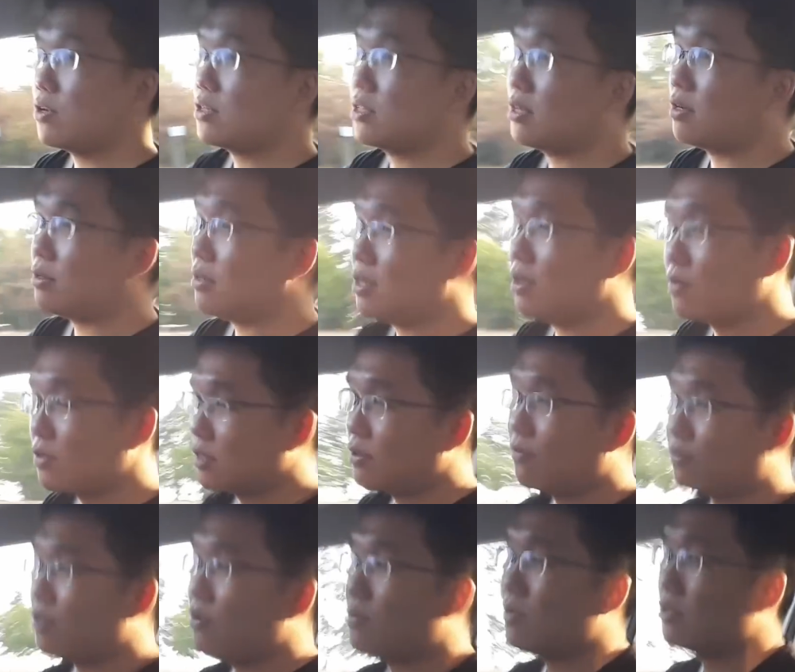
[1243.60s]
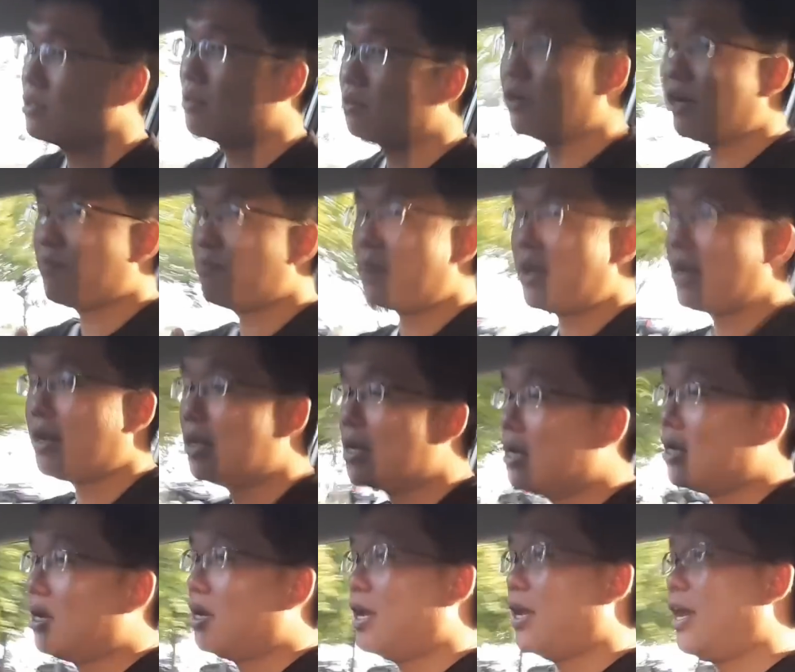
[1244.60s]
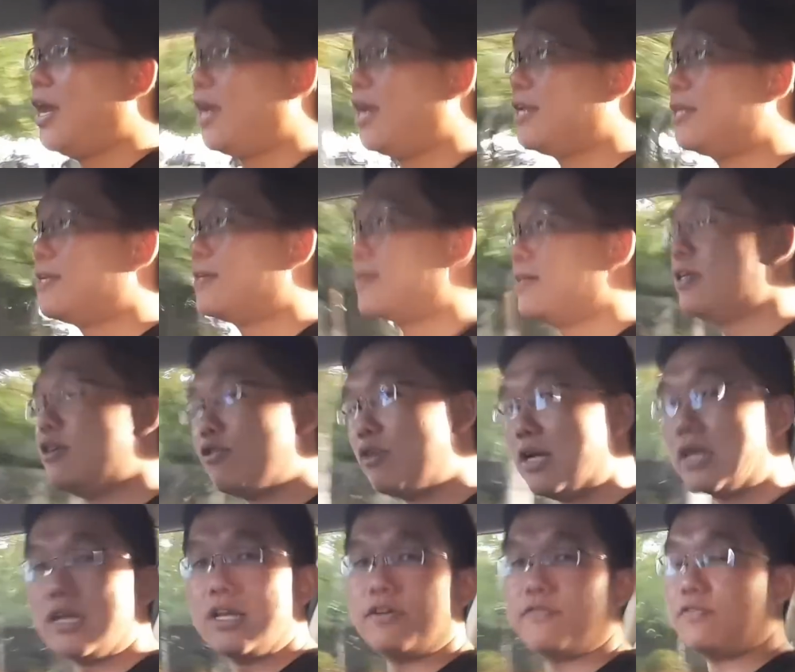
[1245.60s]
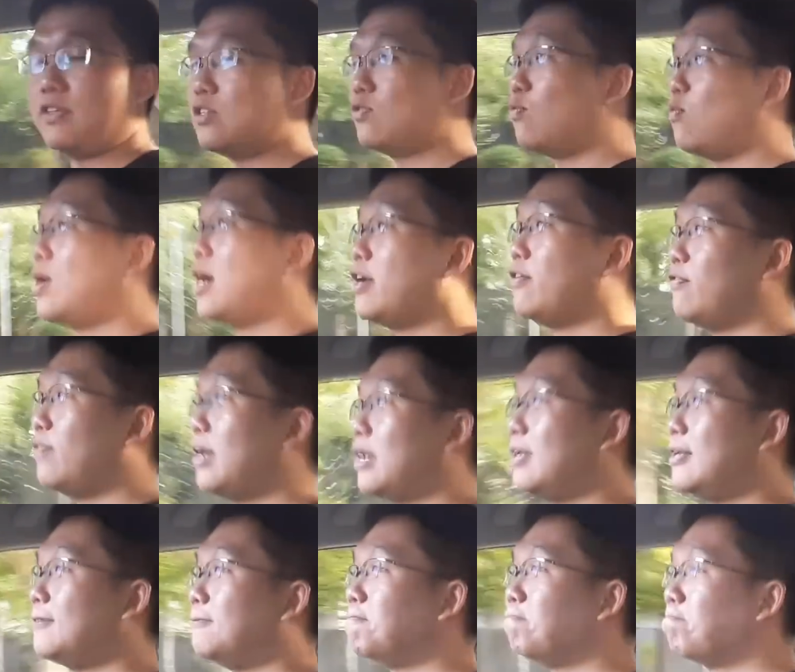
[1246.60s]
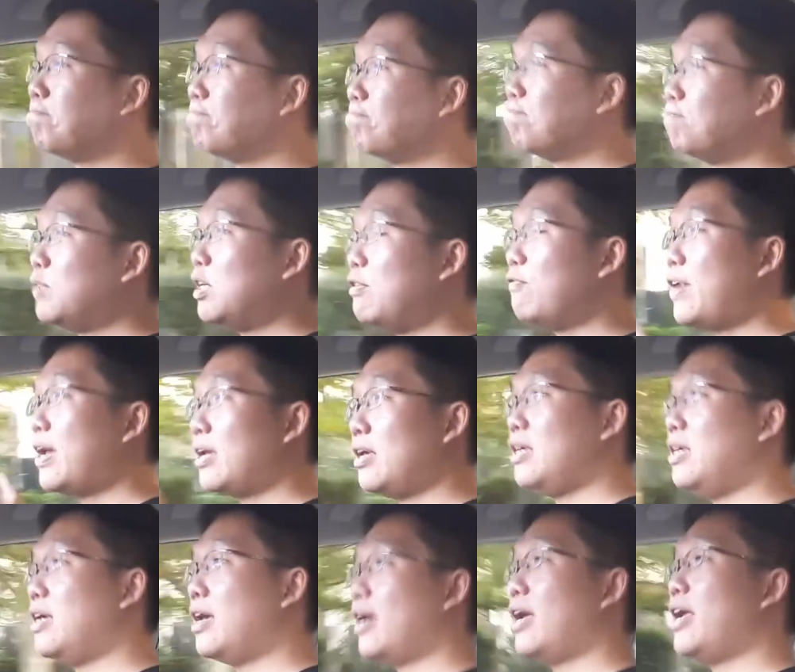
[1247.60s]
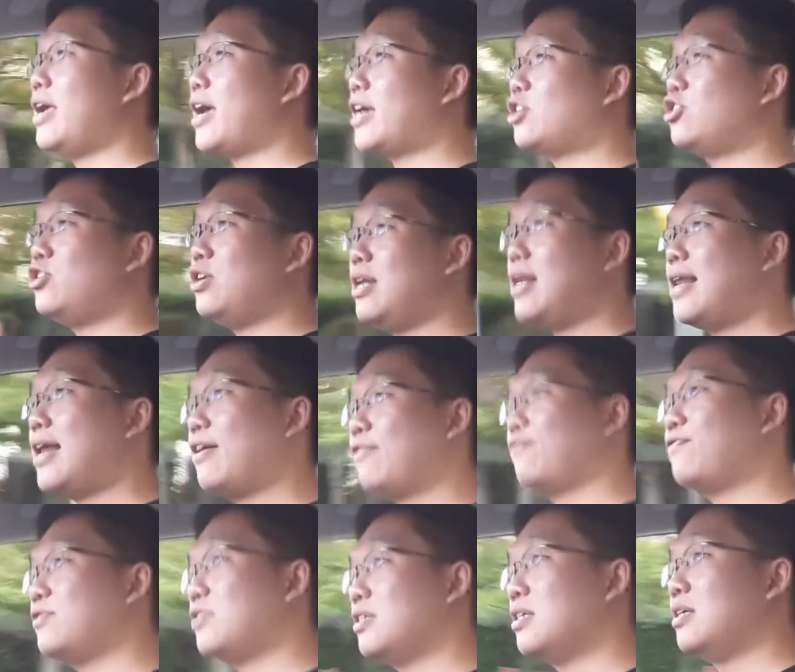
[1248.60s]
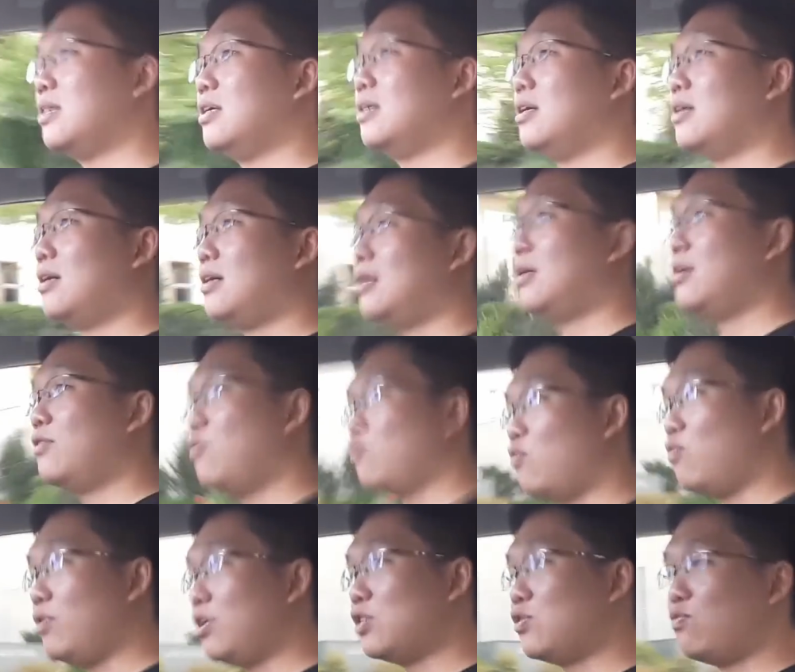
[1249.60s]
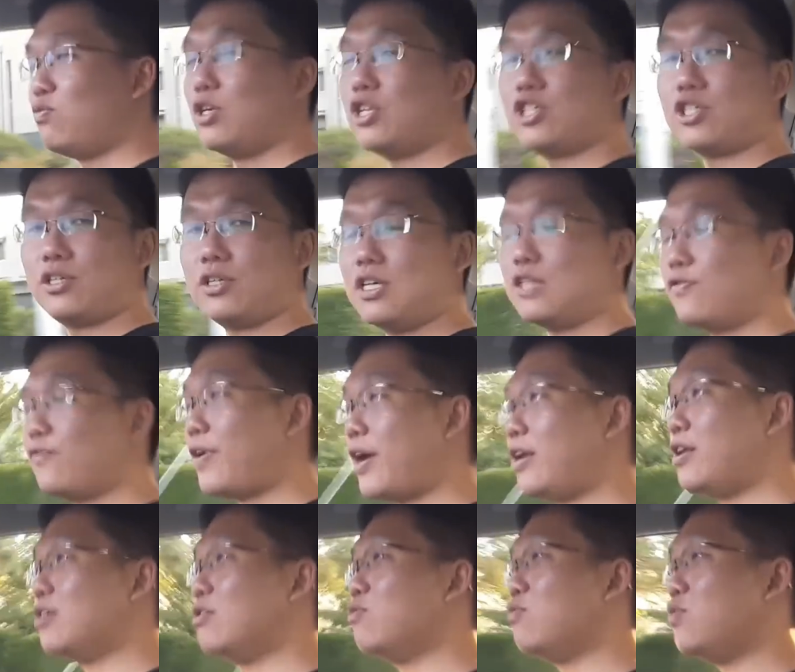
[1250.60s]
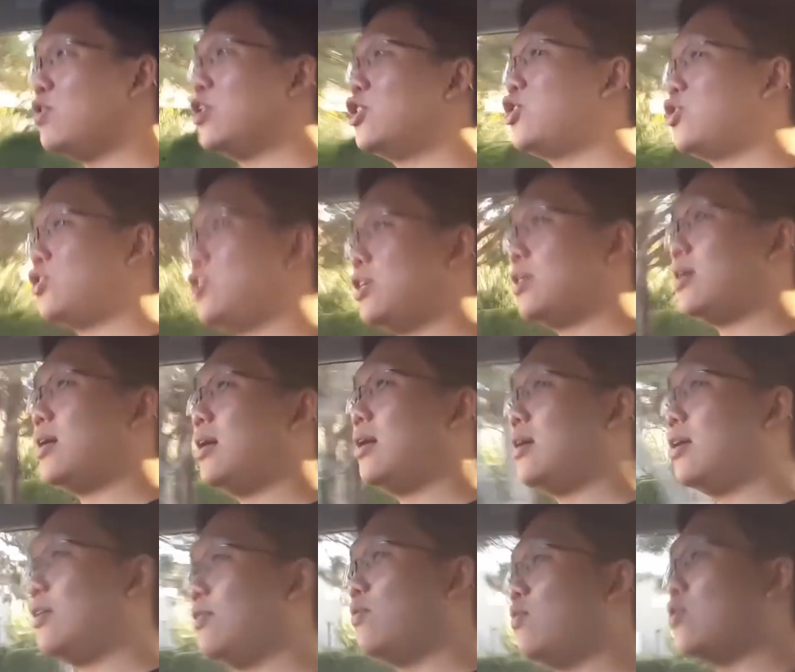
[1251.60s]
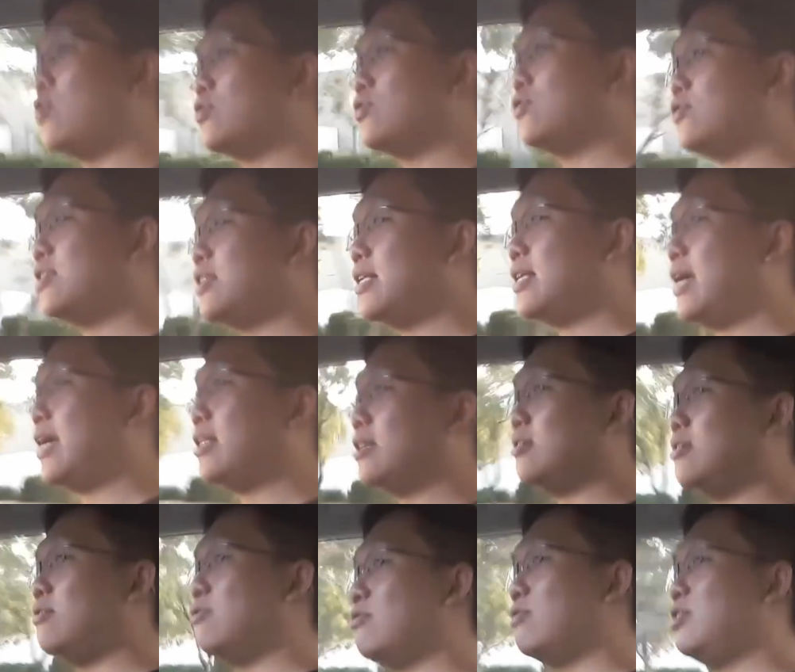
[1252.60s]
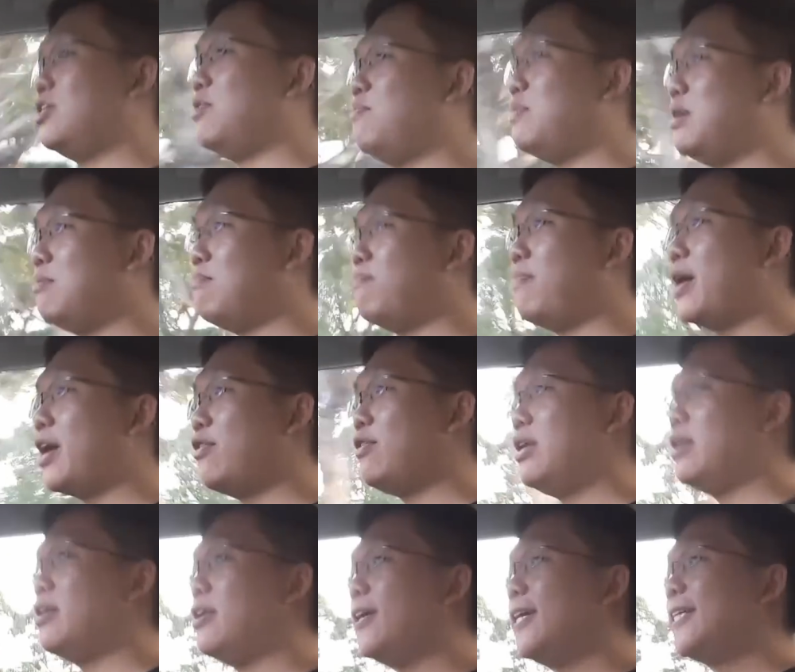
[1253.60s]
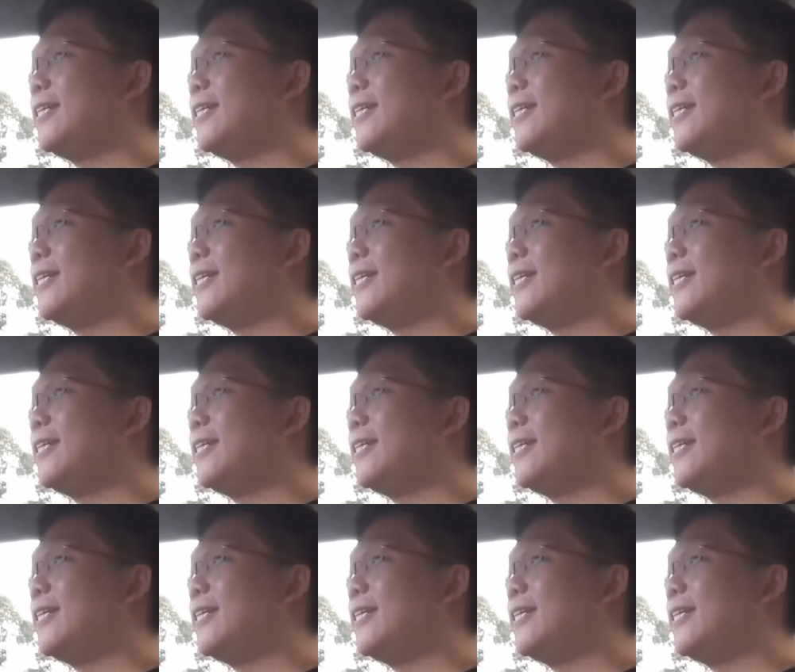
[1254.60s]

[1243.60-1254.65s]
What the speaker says: was a great man, and he really loved his wife. And in fact, he actually left his final wish was that, you know, he be buried